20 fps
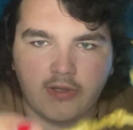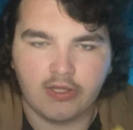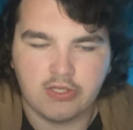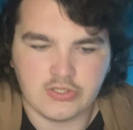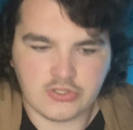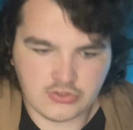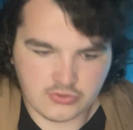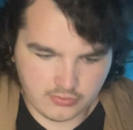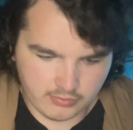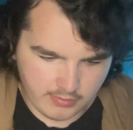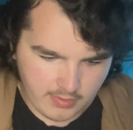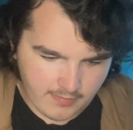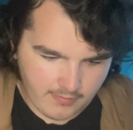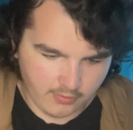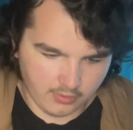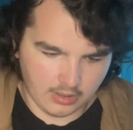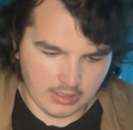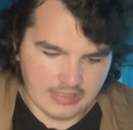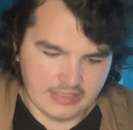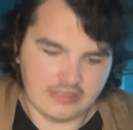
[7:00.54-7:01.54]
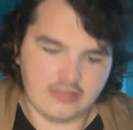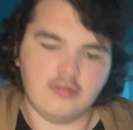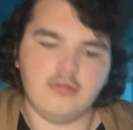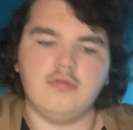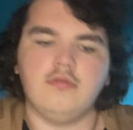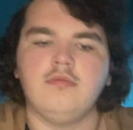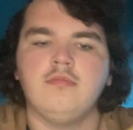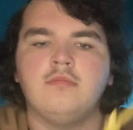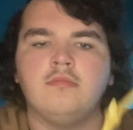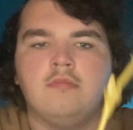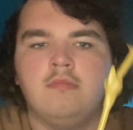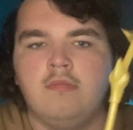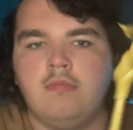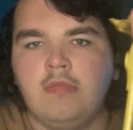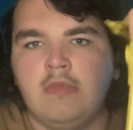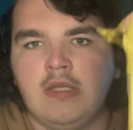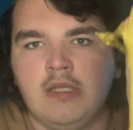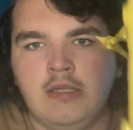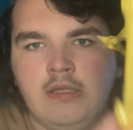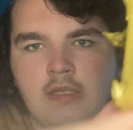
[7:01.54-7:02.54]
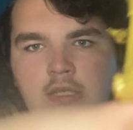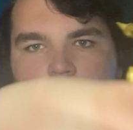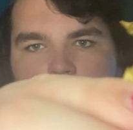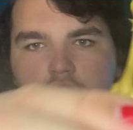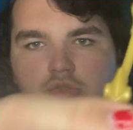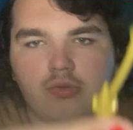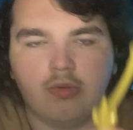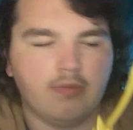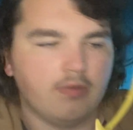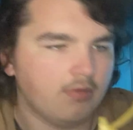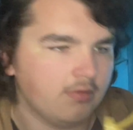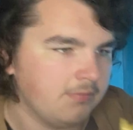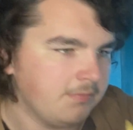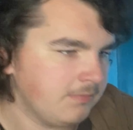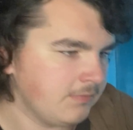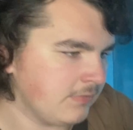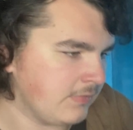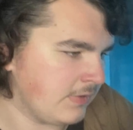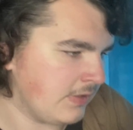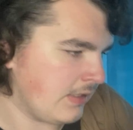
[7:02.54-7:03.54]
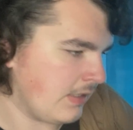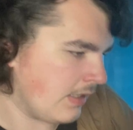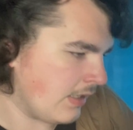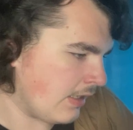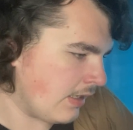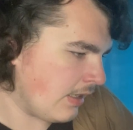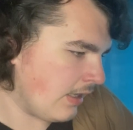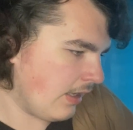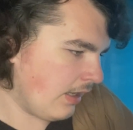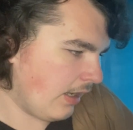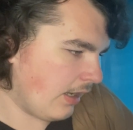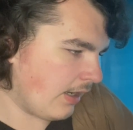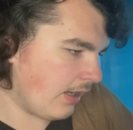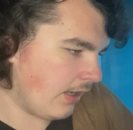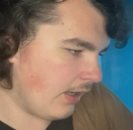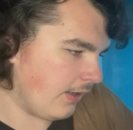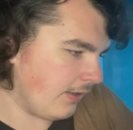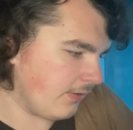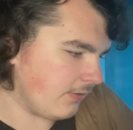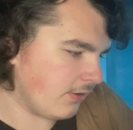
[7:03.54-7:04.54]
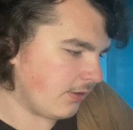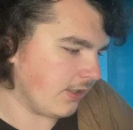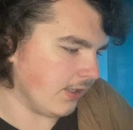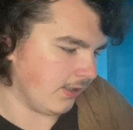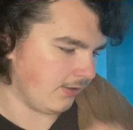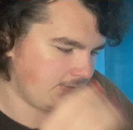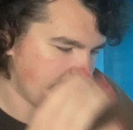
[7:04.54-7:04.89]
a swivel on it. Hinge, swivel. Alright,